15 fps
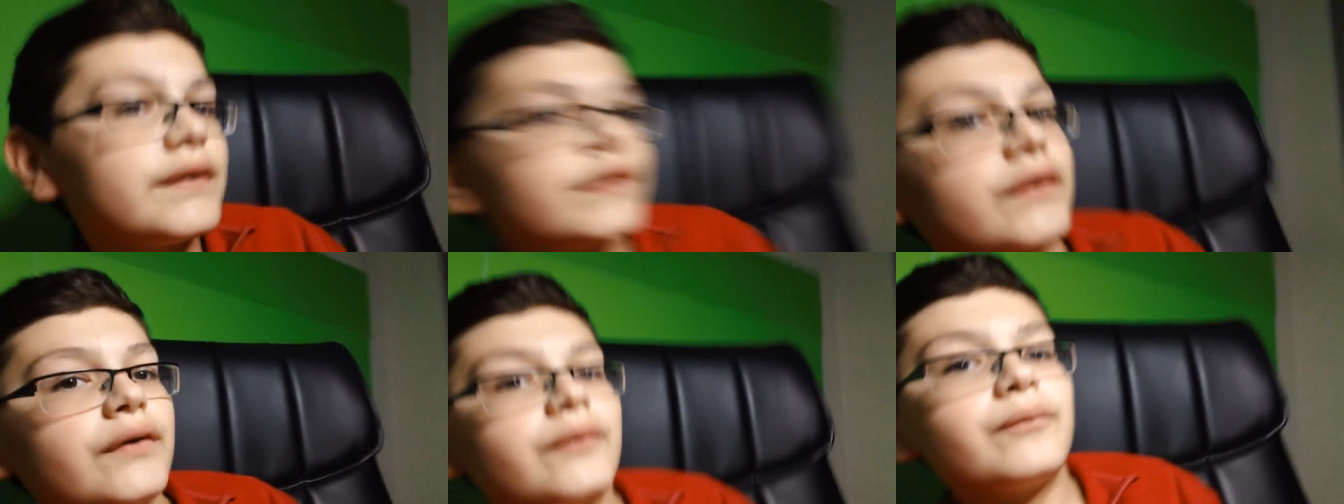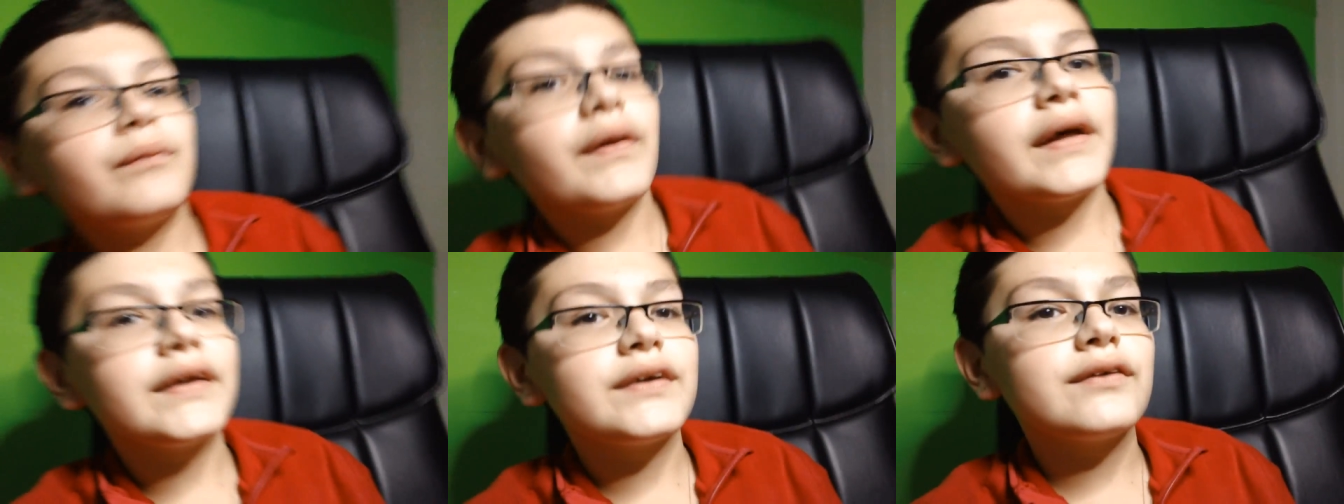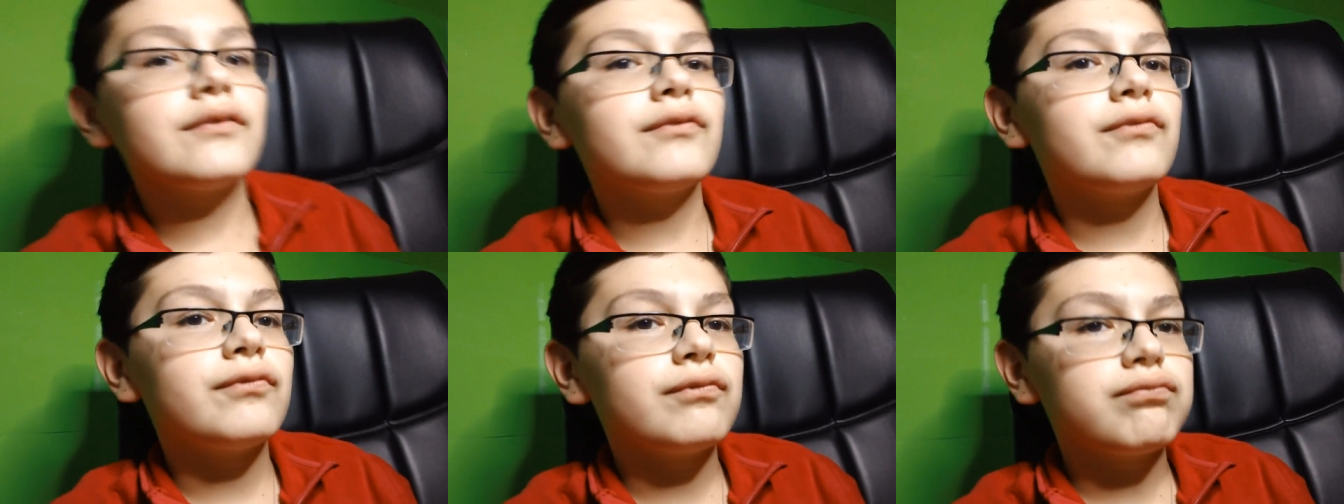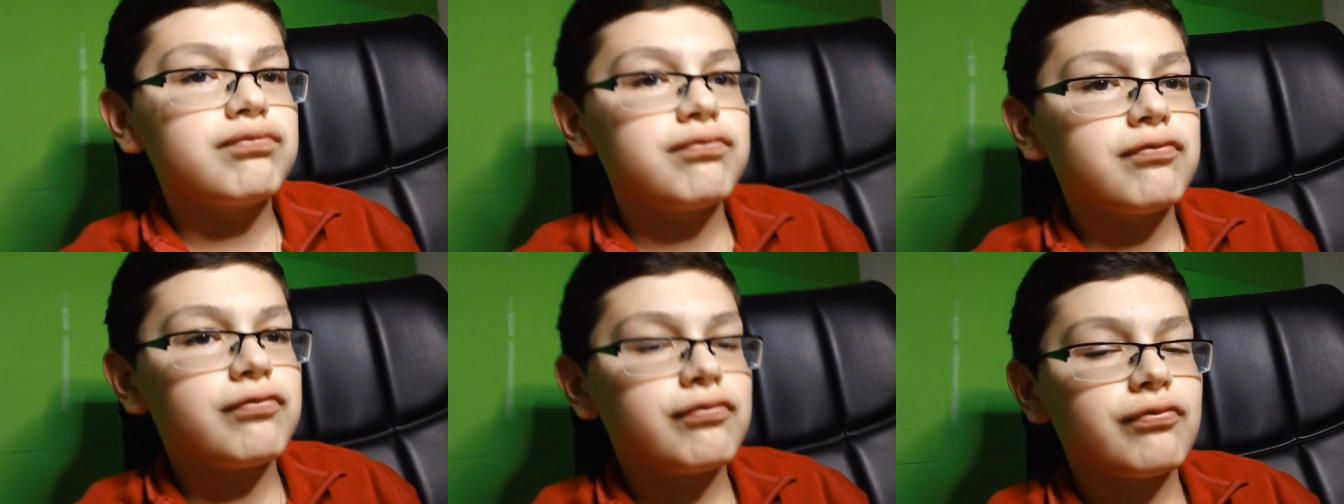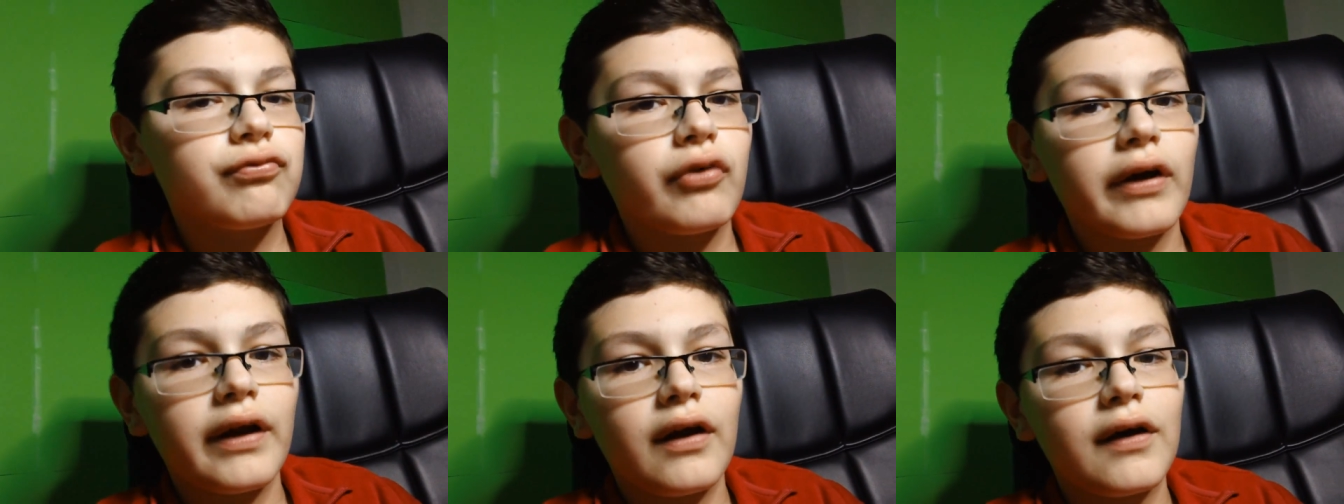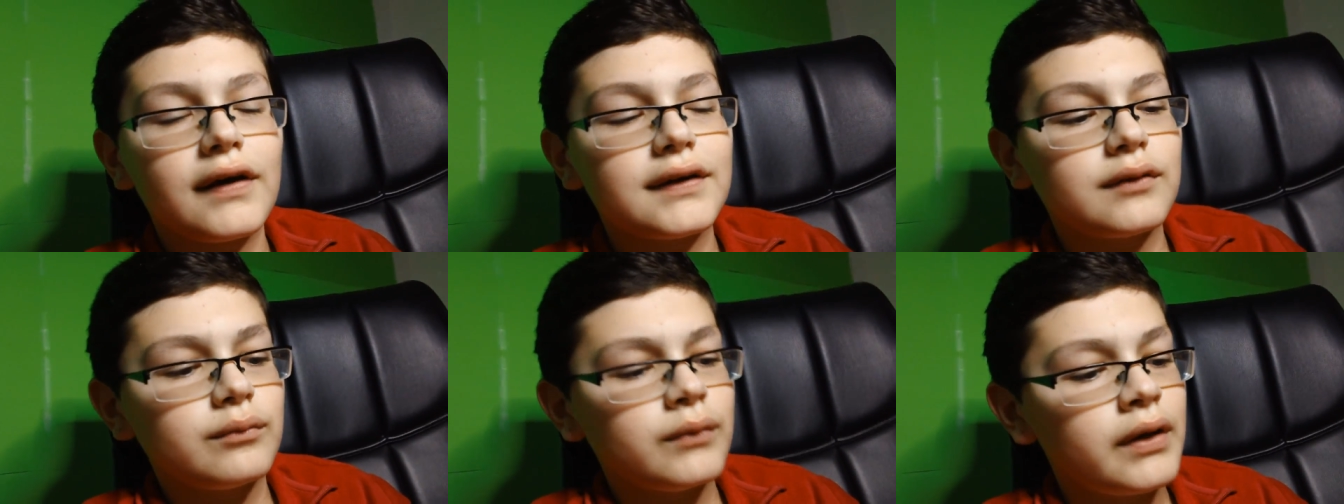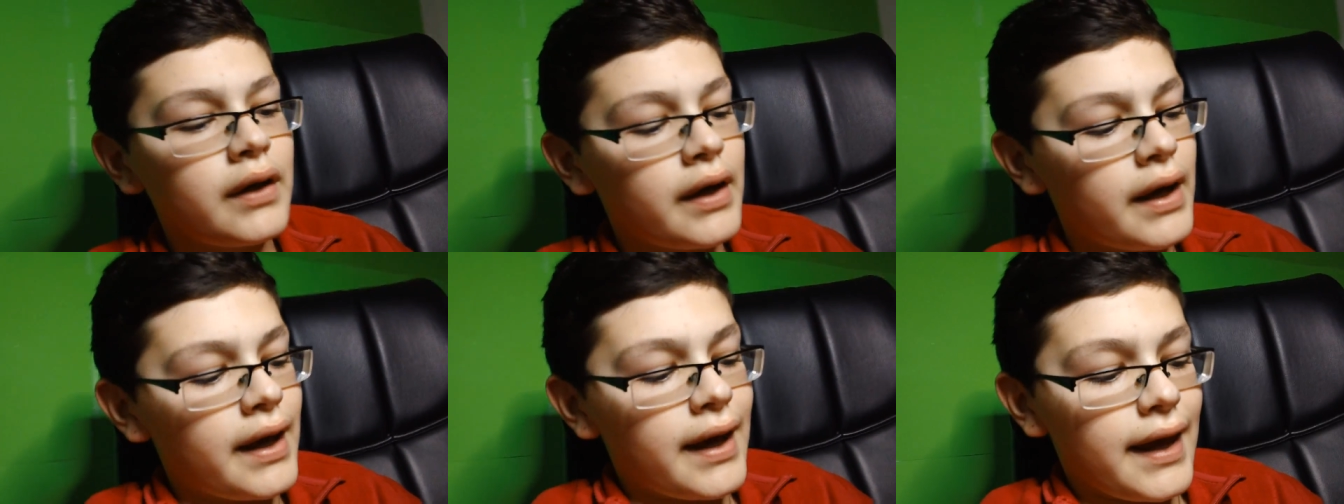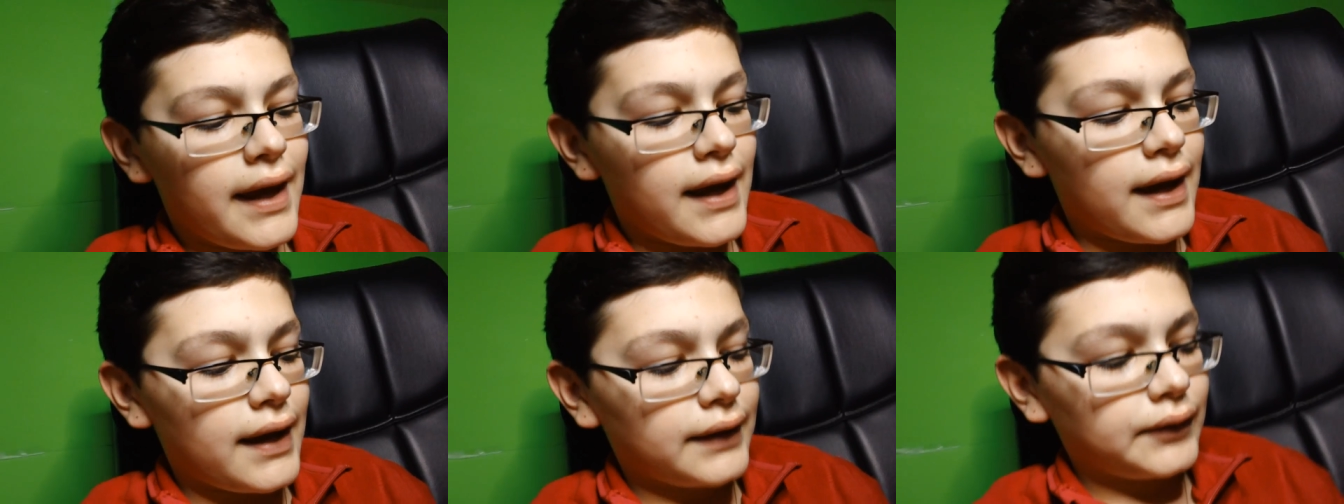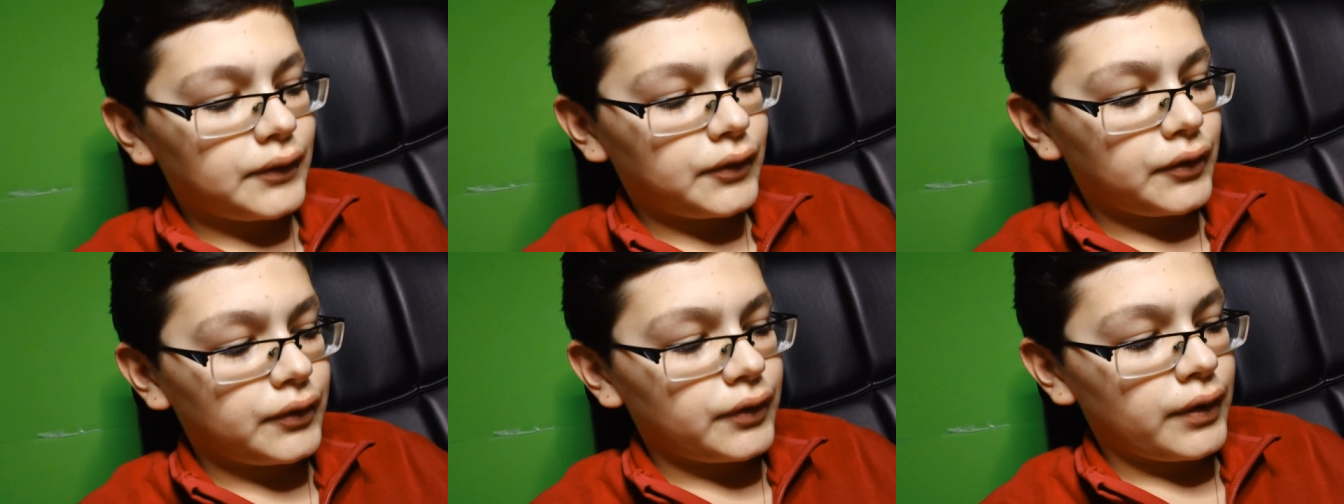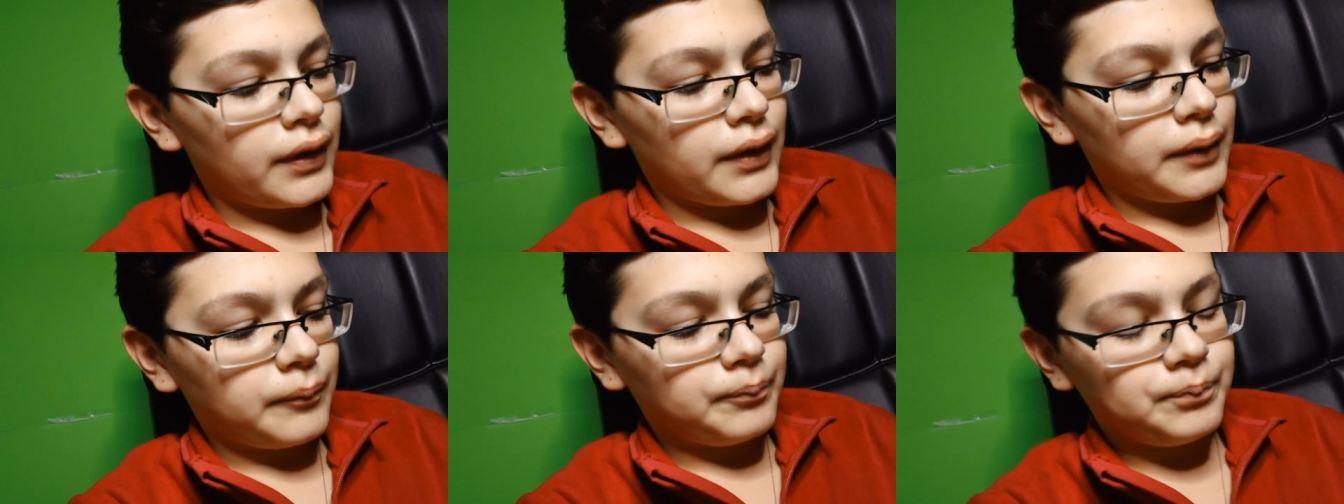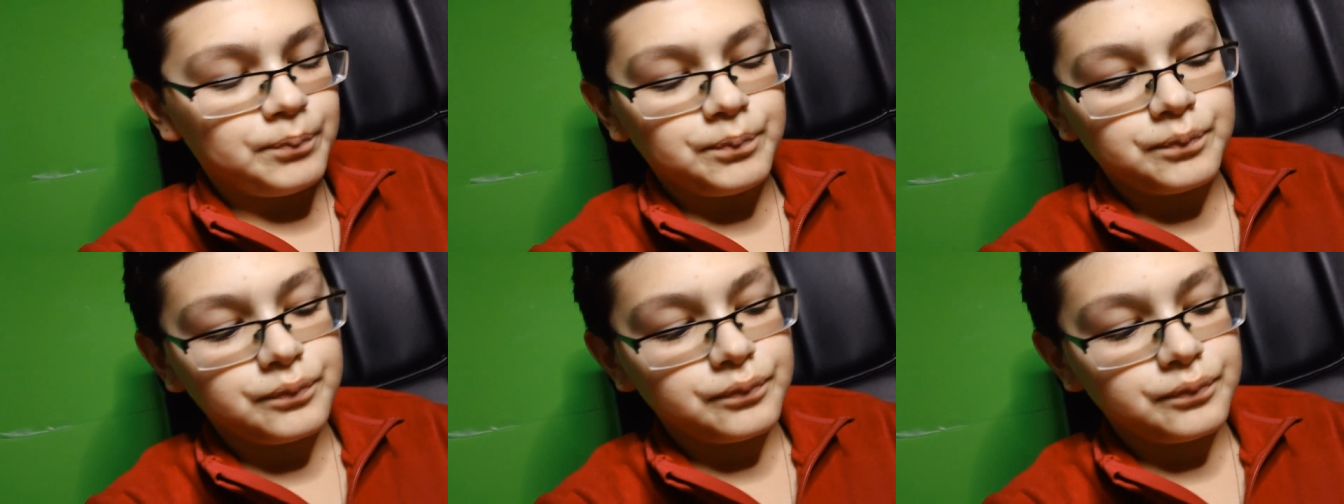so that's freaking awesome. And um,